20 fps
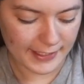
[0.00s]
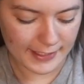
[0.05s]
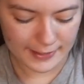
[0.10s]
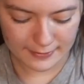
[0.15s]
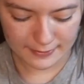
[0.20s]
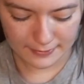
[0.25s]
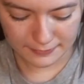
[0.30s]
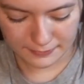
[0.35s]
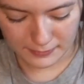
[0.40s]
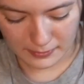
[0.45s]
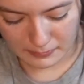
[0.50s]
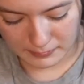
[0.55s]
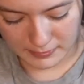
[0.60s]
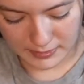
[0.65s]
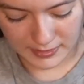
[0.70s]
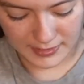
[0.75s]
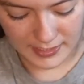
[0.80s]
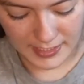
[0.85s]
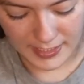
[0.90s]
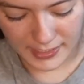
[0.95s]
it's from the
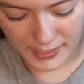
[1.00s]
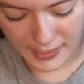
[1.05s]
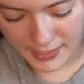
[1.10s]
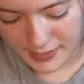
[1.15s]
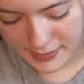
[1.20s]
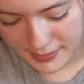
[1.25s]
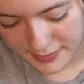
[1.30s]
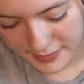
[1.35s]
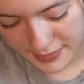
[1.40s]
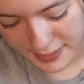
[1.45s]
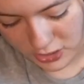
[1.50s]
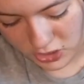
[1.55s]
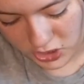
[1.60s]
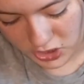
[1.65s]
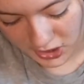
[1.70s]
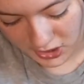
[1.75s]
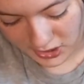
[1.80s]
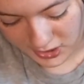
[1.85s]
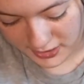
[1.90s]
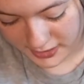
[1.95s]
tiniest
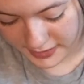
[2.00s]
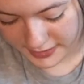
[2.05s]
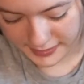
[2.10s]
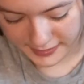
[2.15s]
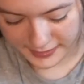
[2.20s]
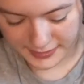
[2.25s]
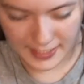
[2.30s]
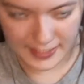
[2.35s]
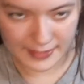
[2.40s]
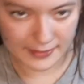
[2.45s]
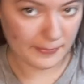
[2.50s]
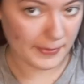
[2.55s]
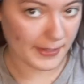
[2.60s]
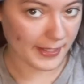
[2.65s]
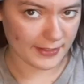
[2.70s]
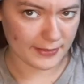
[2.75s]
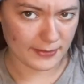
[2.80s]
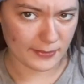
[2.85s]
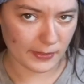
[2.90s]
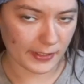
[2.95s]
tension to, like, the
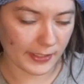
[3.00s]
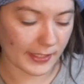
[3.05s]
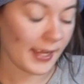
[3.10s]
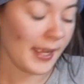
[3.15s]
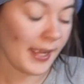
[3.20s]
biggest one,